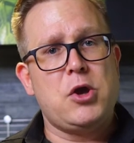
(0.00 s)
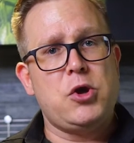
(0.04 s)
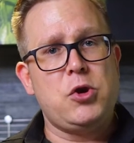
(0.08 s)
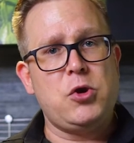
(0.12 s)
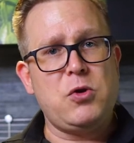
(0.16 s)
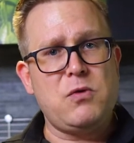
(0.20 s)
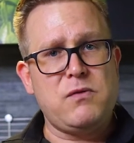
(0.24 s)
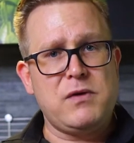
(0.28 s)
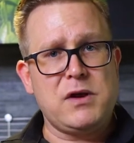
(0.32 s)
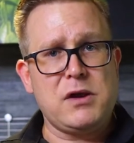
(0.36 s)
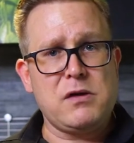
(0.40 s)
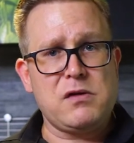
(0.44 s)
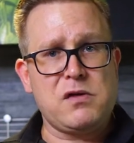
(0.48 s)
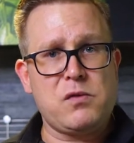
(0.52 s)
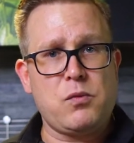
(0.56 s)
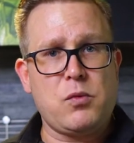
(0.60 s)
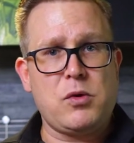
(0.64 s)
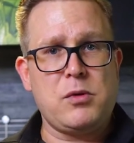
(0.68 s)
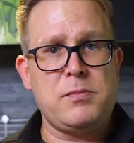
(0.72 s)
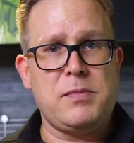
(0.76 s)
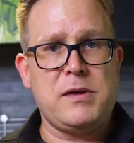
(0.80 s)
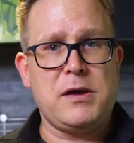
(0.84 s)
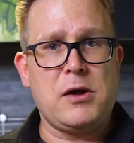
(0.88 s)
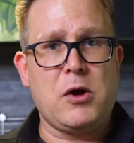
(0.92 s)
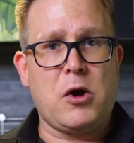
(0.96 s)
New videos
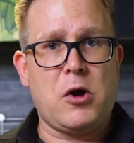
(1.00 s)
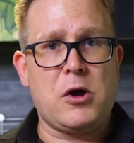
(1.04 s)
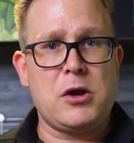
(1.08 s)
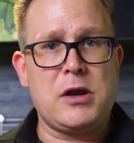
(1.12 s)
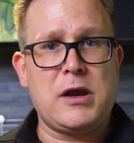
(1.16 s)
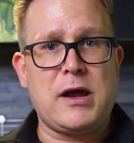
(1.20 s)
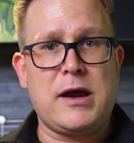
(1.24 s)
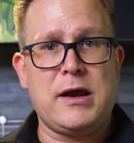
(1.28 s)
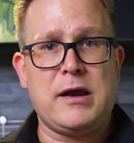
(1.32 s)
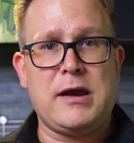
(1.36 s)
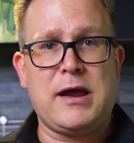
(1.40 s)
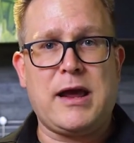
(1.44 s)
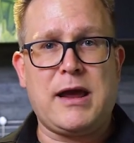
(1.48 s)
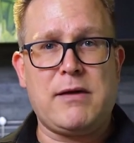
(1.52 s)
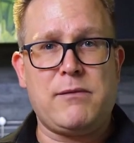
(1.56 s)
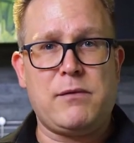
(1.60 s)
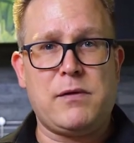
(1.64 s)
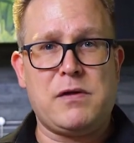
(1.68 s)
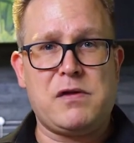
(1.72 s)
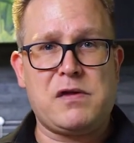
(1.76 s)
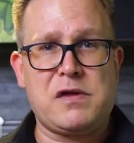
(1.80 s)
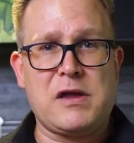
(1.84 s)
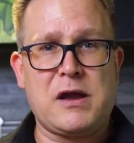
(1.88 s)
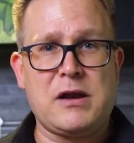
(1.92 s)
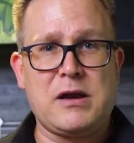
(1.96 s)
will be online
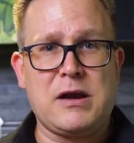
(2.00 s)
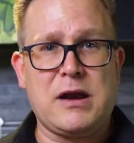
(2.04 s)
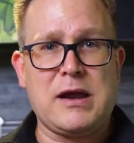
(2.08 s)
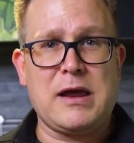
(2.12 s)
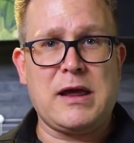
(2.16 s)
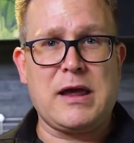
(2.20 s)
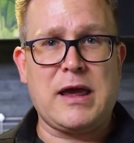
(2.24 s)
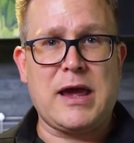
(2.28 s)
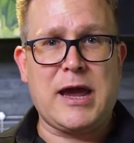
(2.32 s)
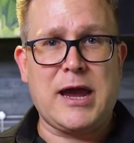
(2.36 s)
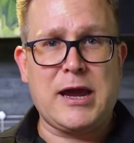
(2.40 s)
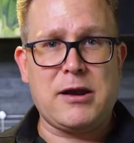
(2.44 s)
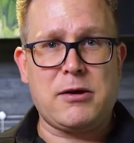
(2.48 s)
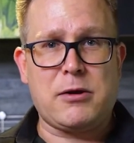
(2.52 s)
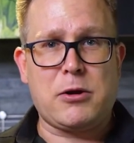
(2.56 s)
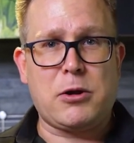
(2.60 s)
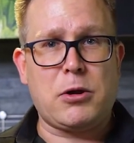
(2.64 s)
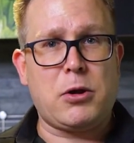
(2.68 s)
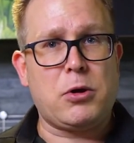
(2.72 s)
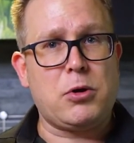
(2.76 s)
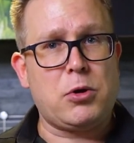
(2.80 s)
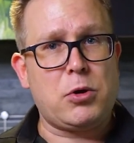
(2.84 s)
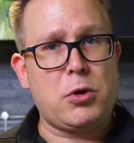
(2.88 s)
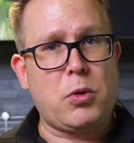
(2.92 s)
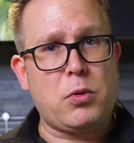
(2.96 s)
every Sunday, 8
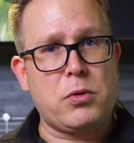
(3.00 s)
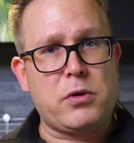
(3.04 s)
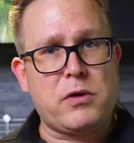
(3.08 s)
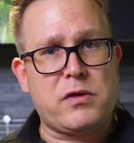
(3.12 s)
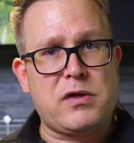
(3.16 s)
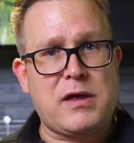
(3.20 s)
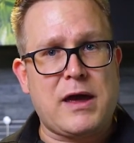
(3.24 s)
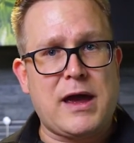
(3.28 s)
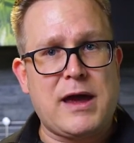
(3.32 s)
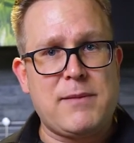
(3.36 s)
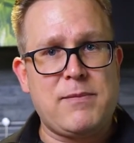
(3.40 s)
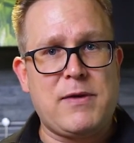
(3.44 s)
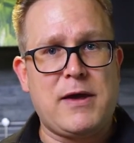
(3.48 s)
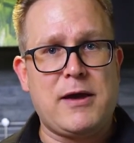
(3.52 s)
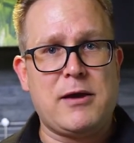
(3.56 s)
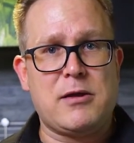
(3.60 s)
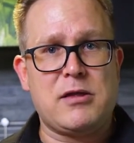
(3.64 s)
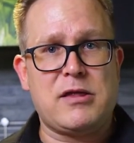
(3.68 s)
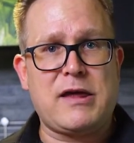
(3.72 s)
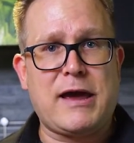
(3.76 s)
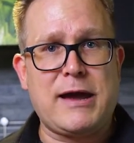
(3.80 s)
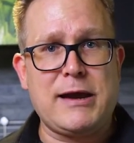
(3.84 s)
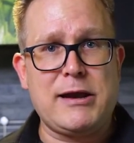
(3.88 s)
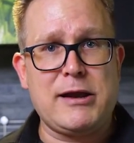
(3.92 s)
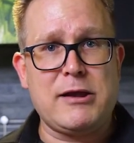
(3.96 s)
o'clock local time here
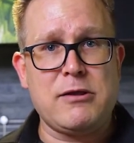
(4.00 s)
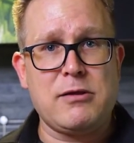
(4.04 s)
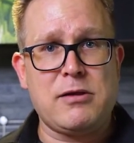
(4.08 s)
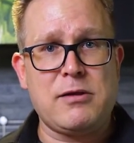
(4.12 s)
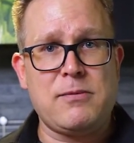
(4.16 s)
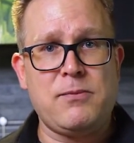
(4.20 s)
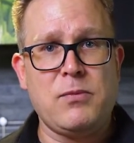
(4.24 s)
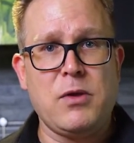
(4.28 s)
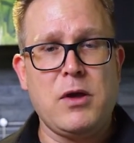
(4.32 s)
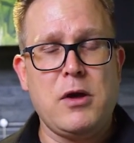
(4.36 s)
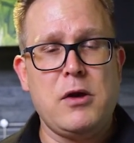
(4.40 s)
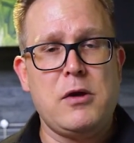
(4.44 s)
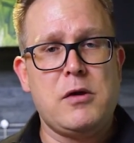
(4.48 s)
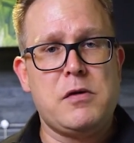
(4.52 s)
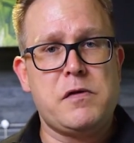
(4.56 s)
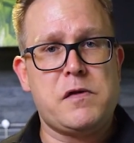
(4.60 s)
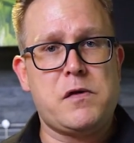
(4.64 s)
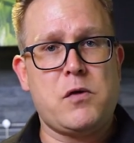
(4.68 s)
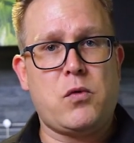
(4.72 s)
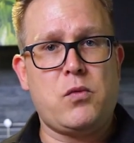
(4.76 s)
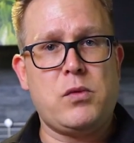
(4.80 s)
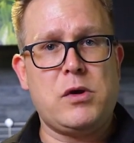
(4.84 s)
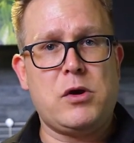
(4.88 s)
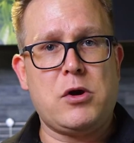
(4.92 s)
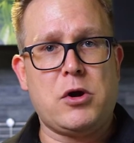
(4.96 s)
in Thailand.
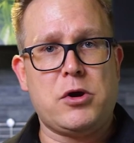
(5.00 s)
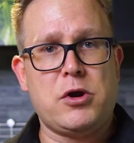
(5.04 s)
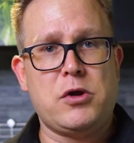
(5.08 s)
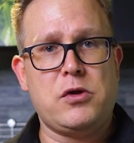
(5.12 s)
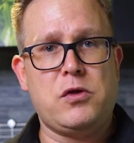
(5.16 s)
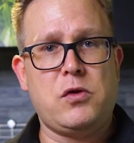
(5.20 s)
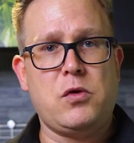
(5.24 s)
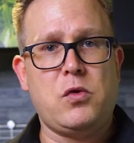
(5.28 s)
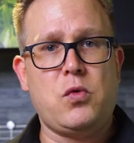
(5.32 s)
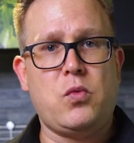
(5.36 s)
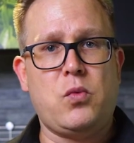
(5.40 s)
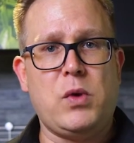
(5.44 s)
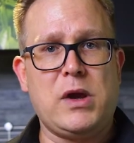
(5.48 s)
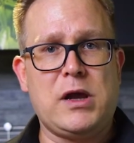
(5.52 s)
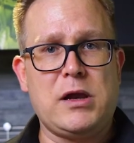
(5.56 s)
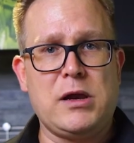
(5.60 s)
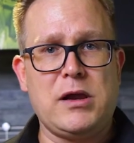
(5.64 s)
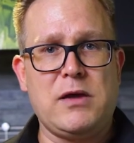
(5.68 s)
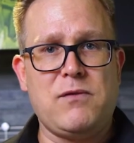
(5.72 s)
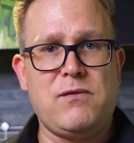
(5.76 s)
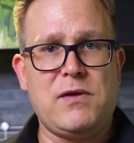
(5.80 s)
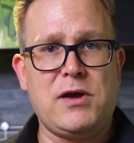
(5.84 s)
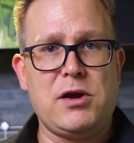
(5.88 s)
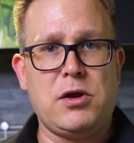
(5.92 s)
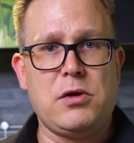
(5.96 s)
So we're gonna do
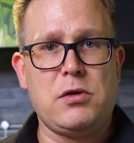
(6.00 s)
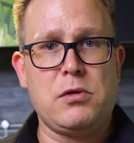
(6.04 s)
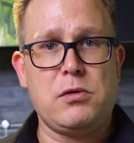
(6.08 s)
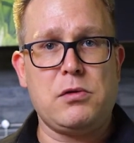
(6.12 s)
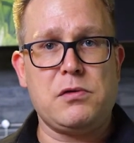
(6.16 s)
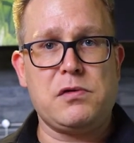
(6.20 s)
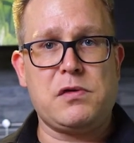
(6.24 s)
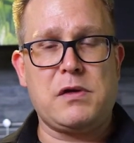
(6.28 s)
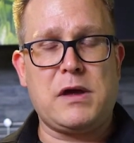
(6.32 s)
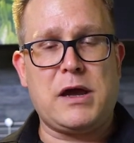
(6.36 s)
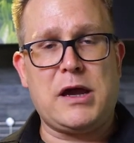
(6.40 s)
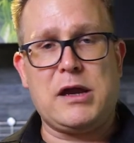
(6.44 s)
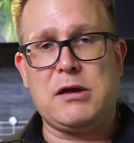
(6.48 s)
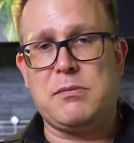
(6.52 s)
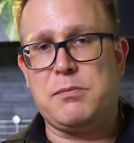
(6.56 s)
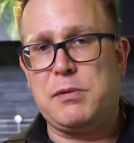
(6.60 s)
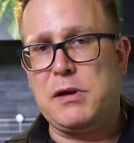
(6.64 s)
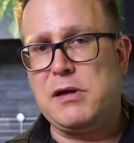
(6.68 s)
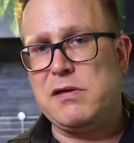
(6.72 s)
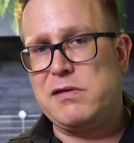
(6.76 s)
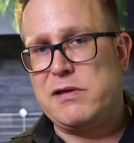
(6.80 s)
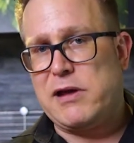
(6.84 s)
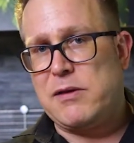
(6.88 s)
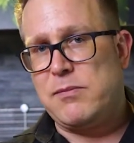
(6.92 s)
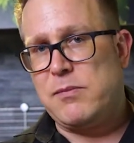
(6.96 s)
weekly videos, and
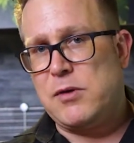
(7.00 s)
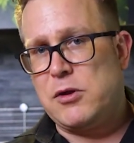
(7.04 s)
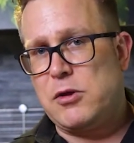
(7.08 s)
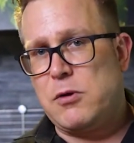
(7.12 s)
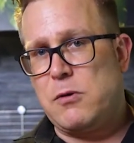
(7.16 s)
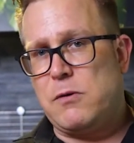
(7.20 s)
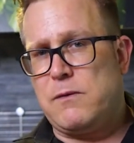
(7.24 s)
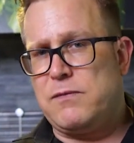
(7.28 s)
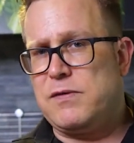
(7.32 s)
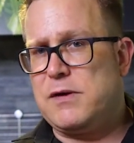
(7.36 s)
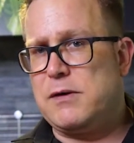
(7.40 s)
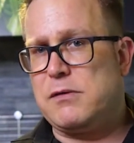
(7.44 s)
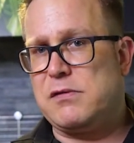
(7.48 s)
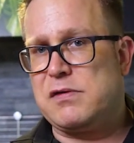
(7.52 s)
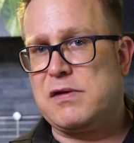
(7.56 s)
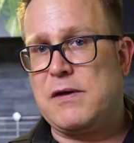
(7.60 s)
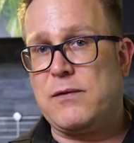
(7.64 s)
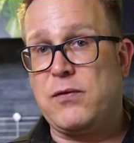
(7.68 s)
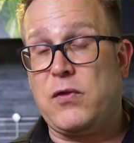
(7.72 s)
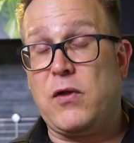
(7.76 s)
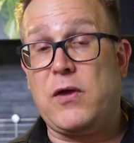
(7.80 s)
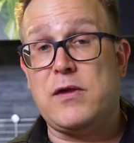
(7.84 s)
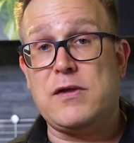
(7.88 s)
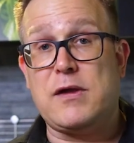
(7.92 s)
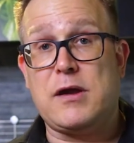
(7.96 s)
please let me know if there's
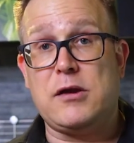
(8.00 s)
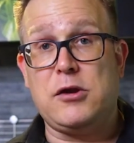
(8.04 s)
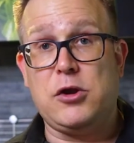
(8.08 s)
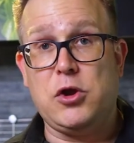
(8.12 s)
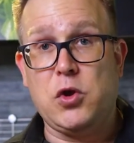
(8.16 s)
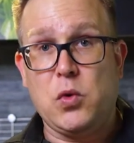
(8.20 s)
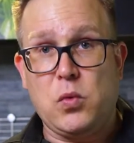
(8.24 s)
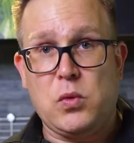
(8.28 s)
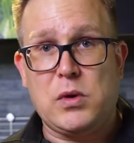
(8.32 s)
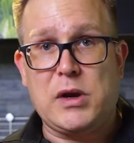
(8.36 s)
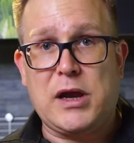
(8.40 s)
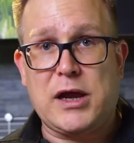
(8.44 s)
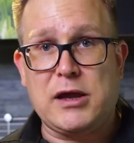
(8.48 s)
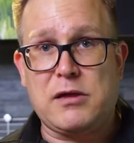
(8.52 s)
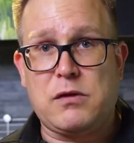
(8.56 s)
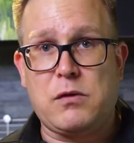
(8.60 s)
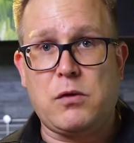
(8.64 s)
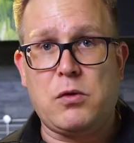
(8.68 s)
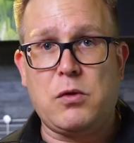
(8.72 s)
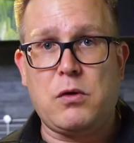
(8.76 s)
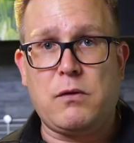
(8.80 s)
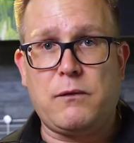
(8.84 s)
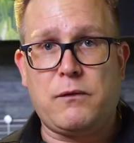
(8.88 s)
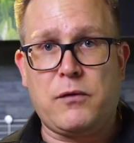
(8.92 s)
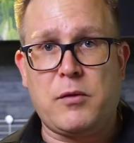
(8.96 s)
something that you would like to
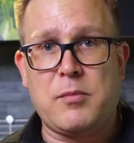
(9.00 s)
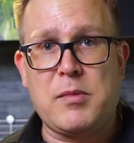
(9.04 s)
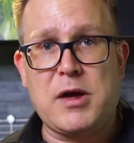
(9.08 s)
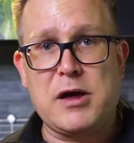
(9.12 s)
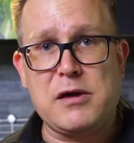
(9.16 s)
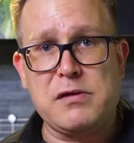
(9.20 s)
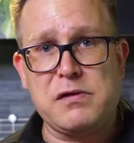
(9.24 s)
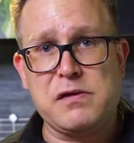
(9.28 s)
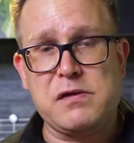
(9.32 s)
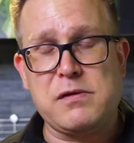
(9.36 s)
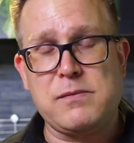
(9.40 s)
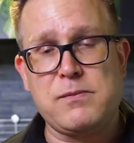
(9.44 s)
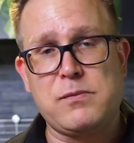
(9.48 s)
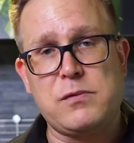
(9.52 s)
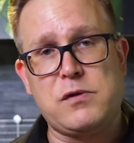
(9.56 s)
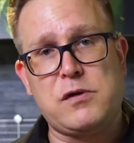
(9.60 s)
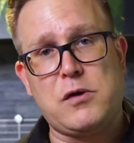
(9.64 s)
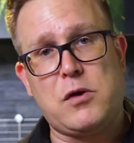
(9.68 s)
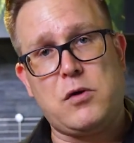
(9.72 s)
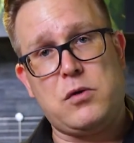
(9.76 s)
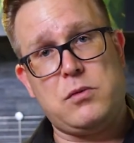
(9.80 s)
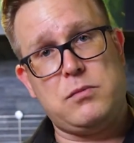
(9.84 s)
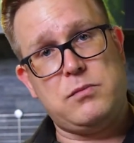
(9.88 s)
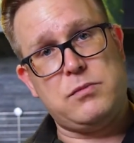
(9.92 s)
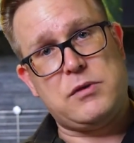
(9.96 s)
know from us.
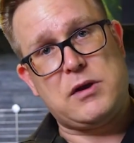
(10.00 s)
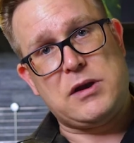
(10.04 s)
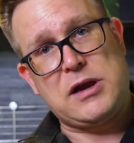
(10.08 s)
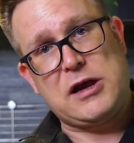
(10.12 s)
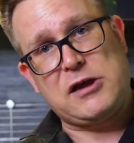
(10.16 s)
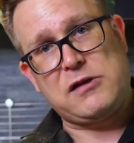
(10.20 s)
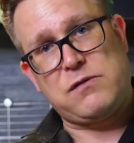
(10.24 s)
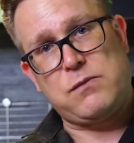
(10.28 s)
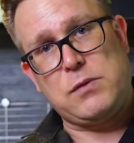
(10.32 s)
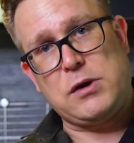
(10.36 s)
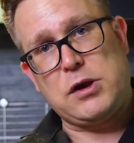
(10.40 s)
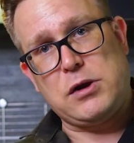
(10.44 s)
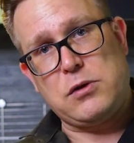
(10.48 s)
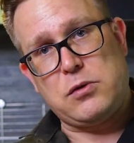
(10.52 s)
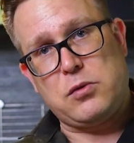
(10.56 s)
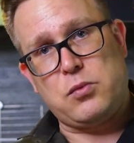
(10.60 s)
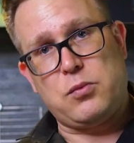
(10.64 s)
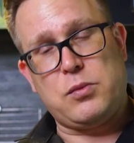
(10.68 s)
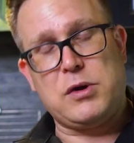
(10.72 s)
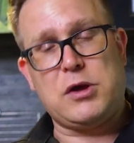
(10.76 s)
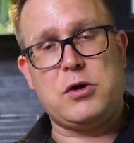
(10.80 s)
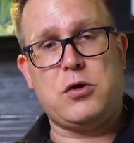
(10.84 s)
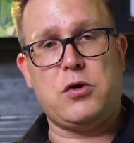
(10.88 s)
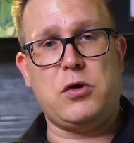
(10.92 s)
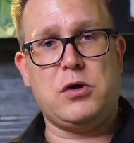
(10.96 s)
So the next video
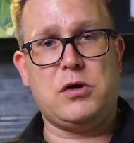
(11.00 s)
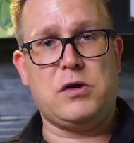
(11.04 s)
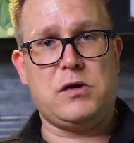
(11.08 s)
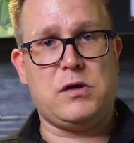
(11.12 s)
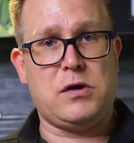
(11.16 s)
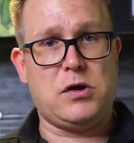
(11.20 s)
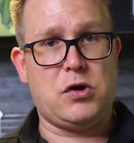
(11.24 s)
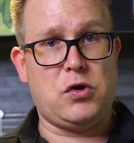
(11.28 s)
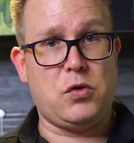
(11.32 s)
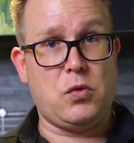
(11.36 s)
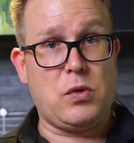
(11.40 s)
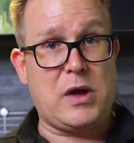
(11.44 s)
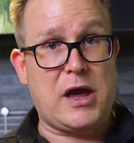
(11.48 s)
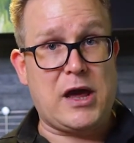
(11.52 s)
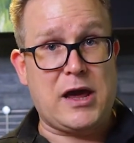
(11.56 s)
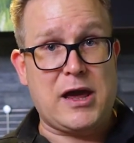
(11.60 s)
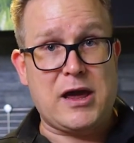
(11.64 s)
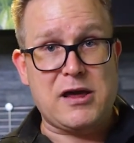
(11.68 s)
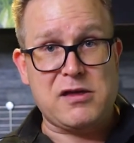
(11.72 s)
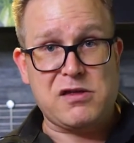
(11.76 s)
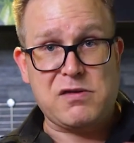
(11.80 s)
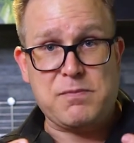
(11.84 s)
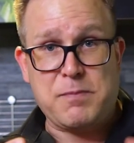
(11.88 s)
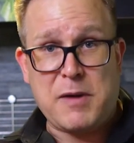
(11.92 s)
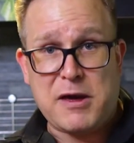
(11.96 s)
we could do
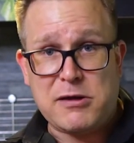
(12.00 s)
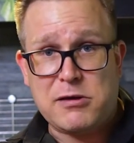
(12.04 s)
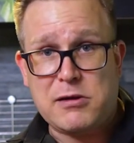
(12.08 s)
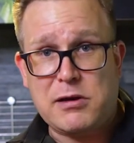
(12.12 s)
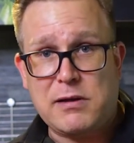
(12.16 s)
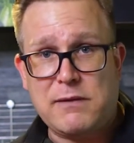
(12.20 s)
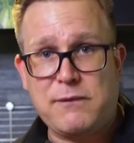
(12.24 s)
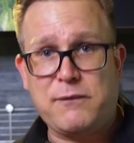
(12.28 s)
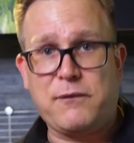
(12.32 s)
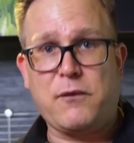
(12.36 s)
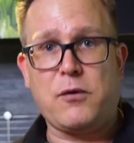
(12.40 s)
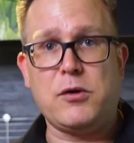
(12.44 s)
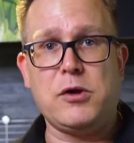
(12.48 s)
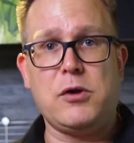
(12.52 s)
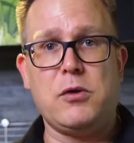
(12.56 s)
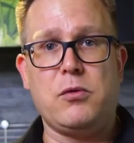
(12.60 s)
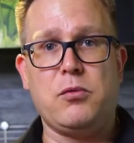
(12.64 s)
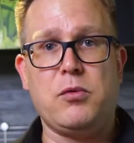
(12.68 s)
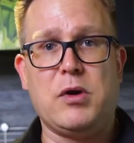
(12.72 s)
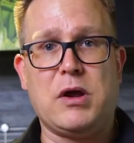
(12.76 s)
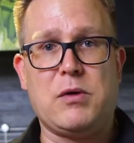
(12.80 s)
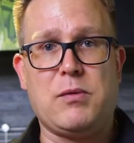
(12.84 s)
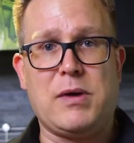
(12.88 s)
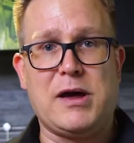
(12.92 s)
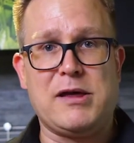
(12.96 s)
especially for your
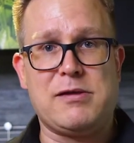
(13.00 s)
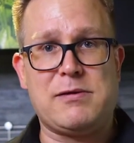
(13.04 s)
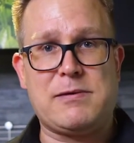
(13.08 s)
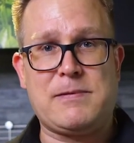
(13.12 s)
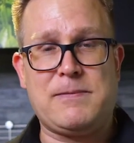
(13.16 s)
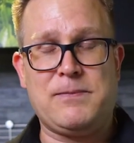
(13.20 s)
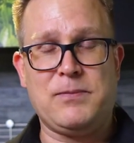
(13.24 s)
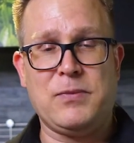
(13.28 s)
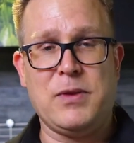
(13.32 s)
request.